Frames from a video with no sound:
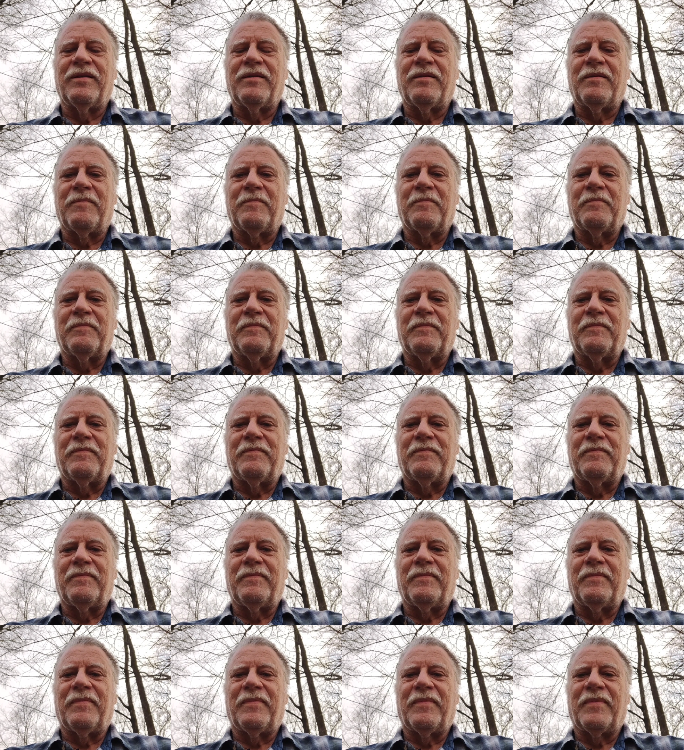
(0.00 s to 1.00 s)

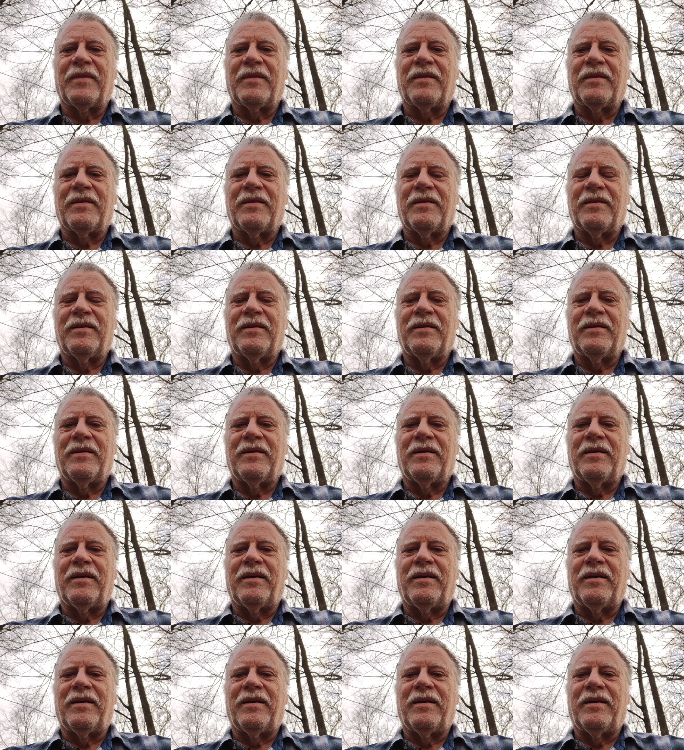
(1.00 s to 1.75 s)
[no speech]